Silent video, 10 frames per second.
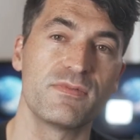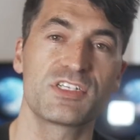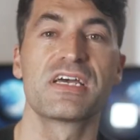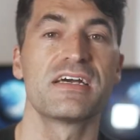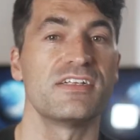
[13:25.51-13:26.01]

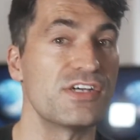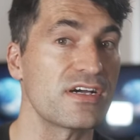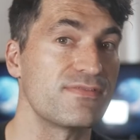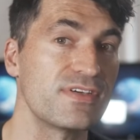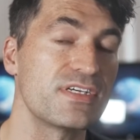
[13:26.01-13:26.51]
which
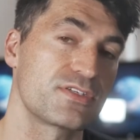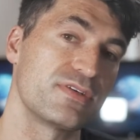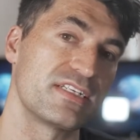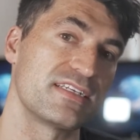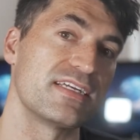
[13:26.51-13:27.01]
diverts your
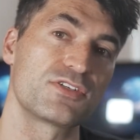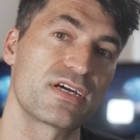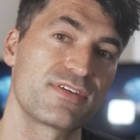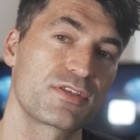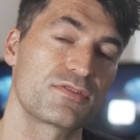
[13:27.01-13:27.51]
internet
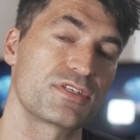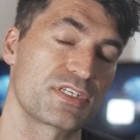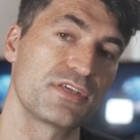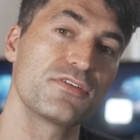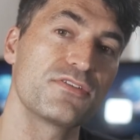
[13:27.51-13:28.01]
traffic through a
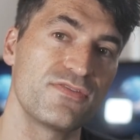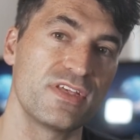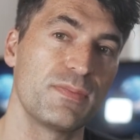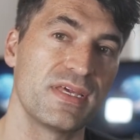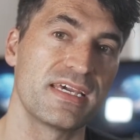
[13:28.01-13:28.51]
secure
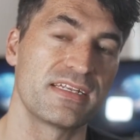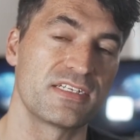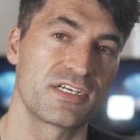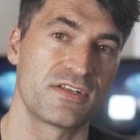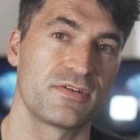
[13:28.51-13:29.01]

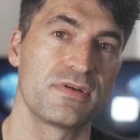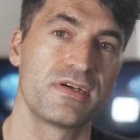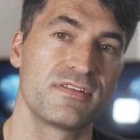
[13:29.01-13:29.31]
VPN tunnel,